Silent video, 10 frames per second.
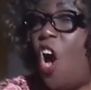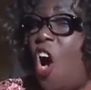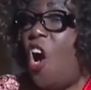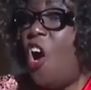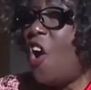
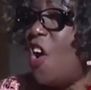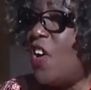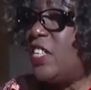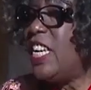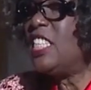
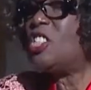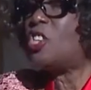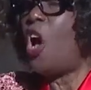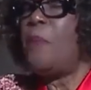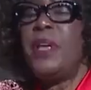God
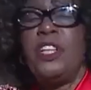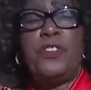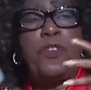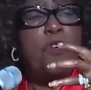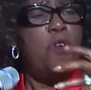is
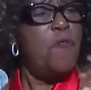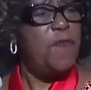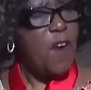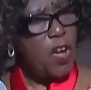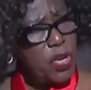coming
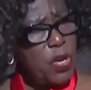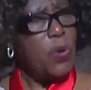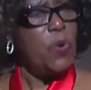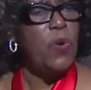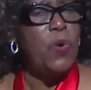through for
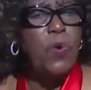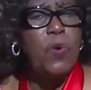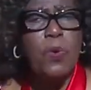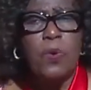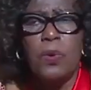
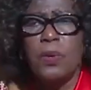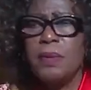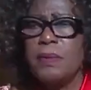you.